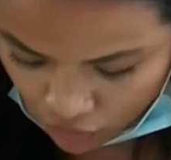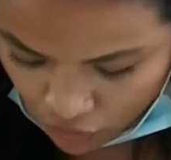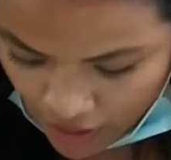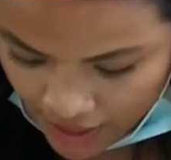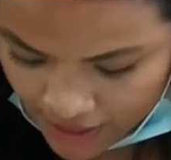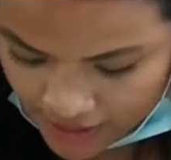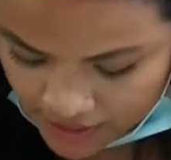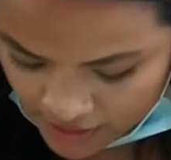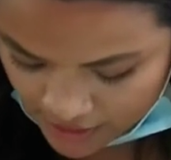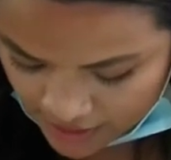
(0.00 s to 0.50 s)

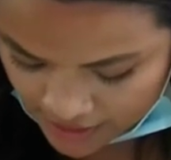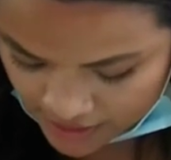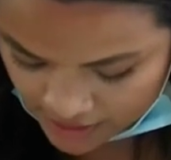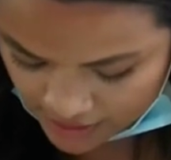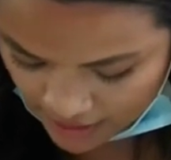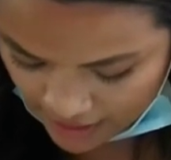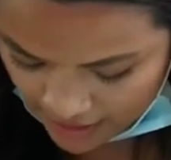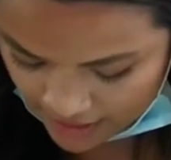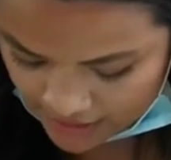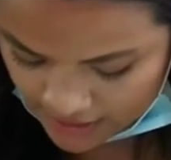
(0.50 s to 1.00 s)
restless
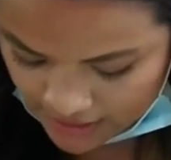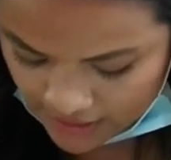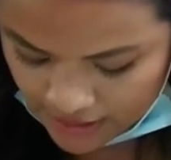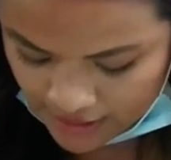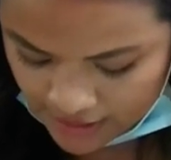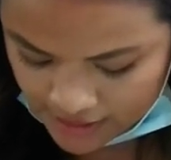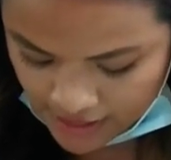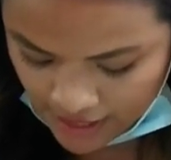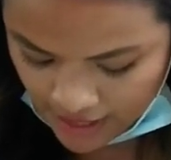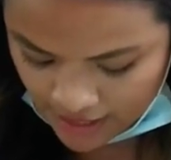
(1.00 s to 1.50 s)
and
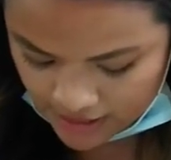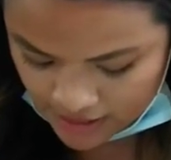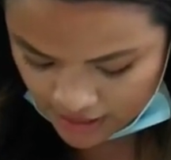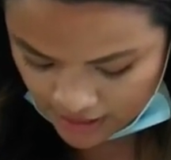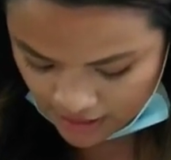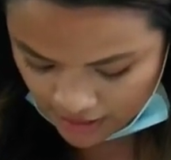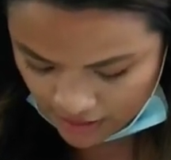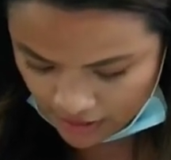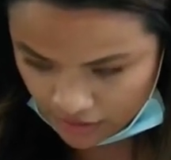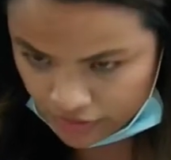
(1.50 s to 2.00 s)

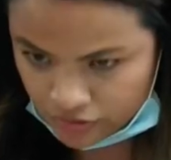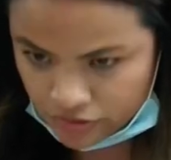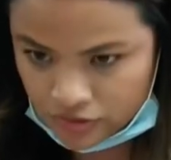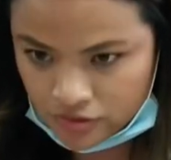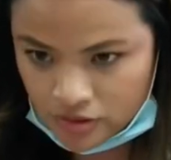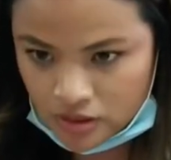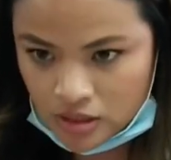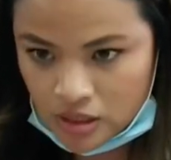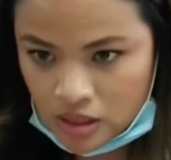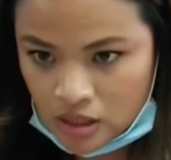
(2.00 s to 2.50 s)
inattentive.
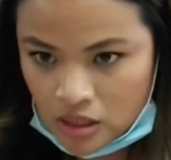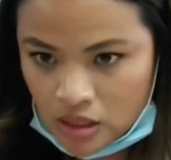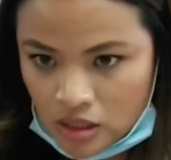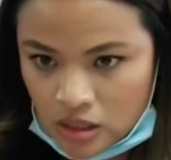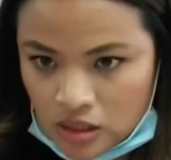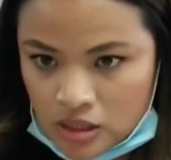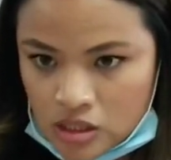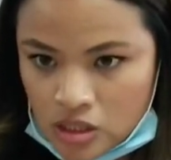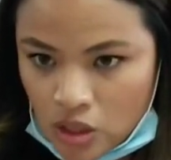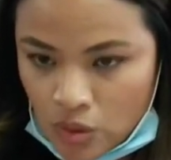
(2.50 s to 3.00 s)

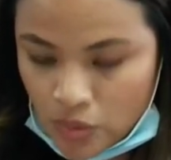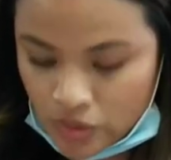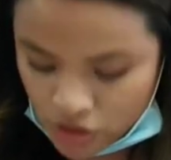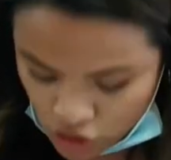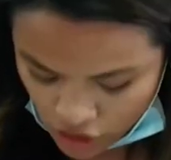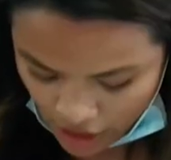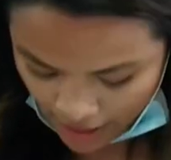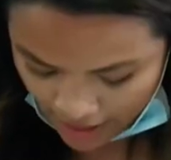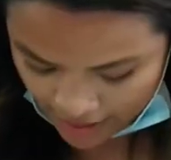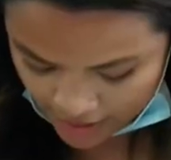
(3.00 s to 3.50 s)
Let's go with
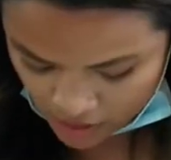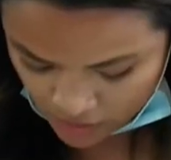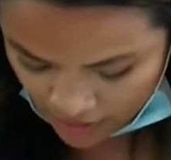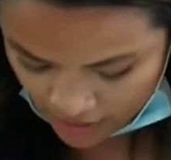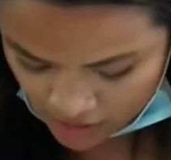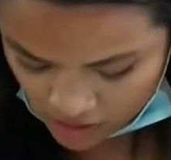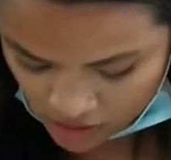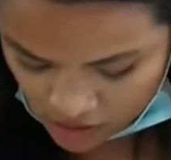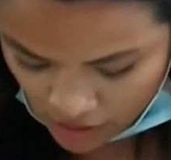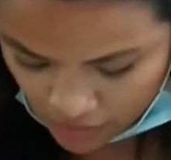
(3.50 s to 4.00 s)

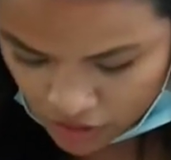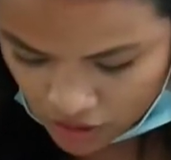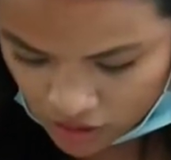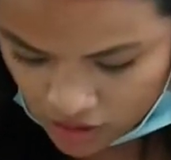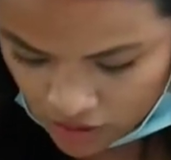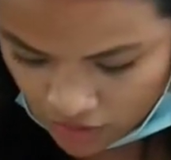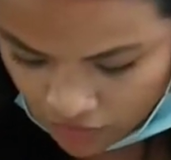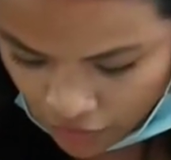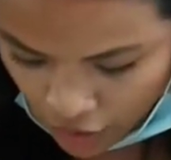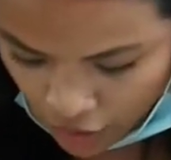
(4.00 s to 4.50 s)
Jasmine, subject
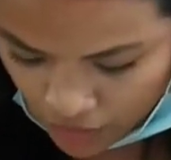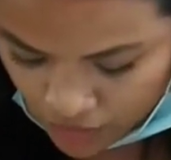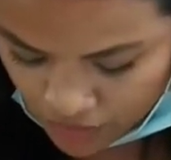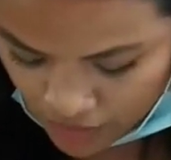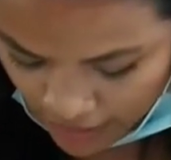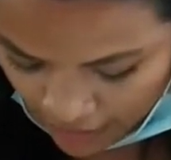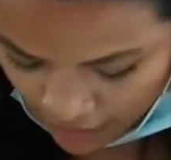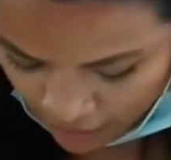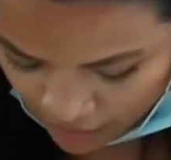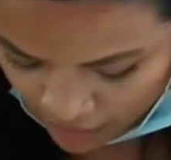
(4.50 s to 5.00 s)
and verb
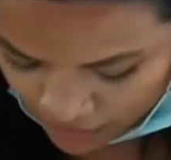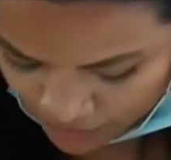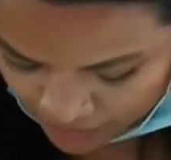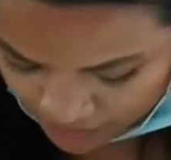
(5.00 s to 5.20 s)
there.